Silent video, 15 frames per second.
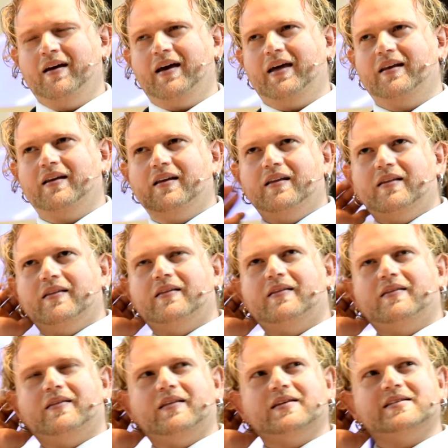And
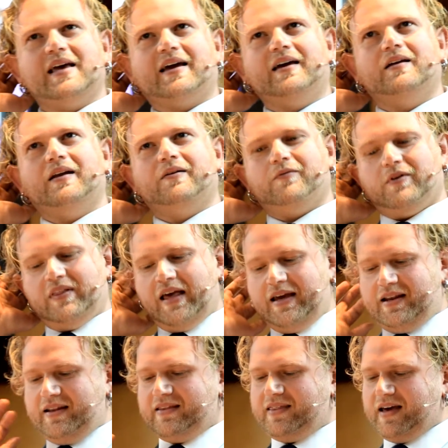the second and
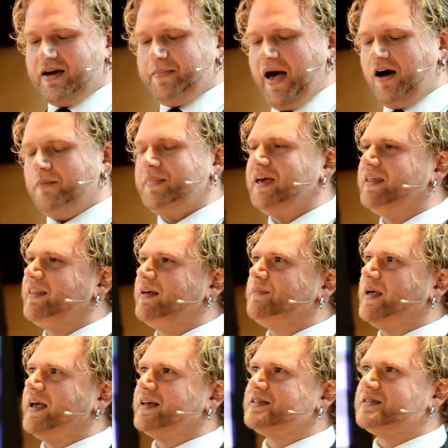related thing about me that
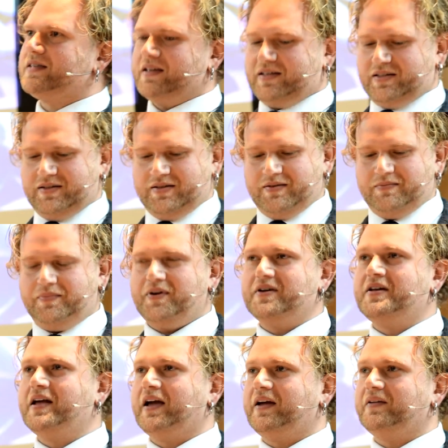makes this
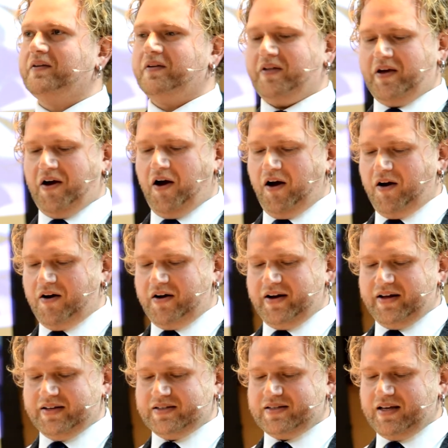particularly hard
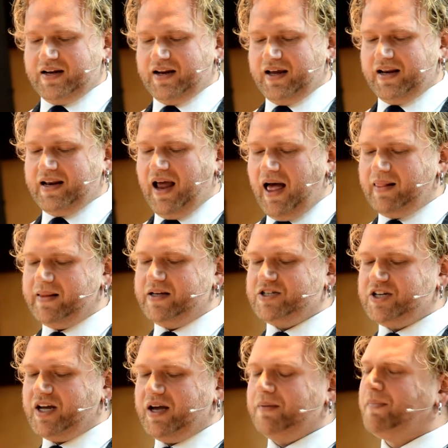is that
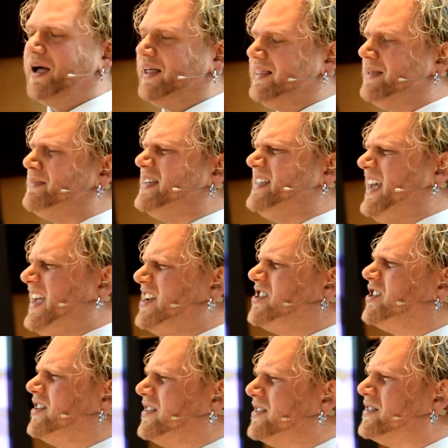acknowledging my
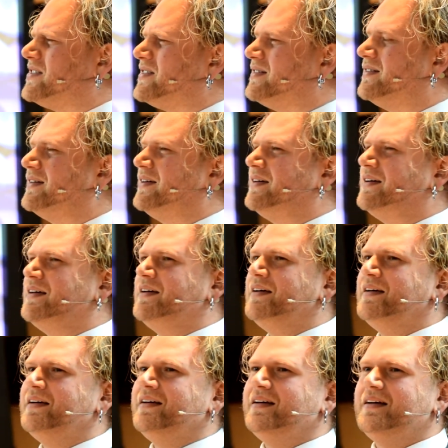limitations
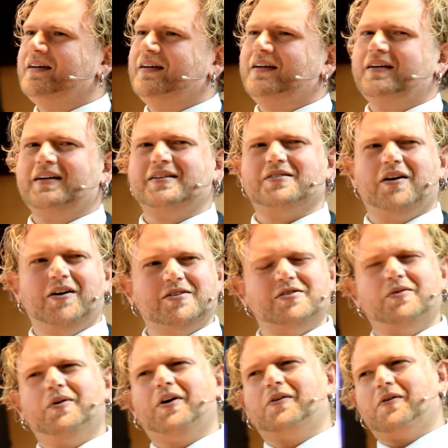is
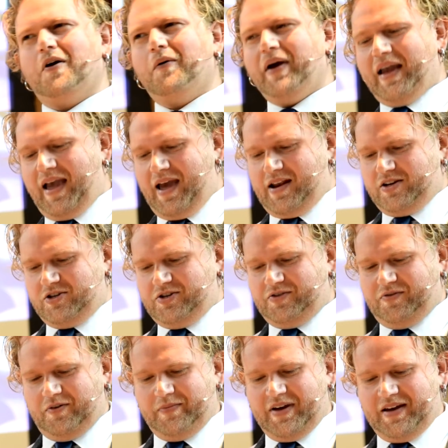also a growing edge
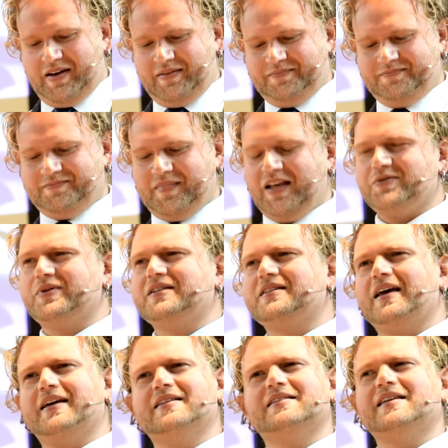for me. As we
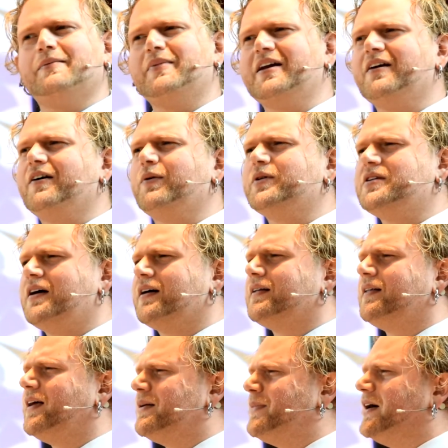say in seminary, we talk a
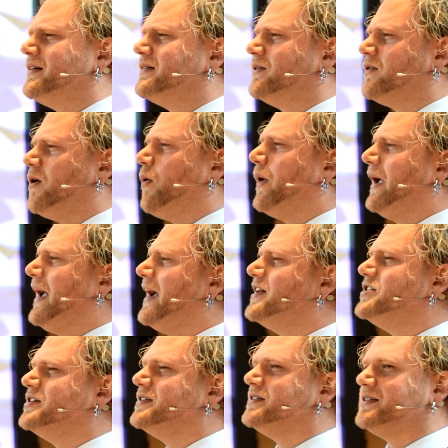lot about growing
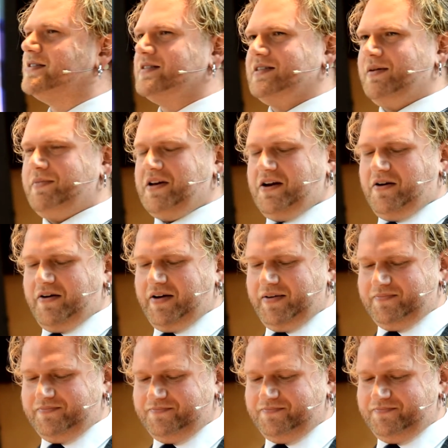edges in seminary.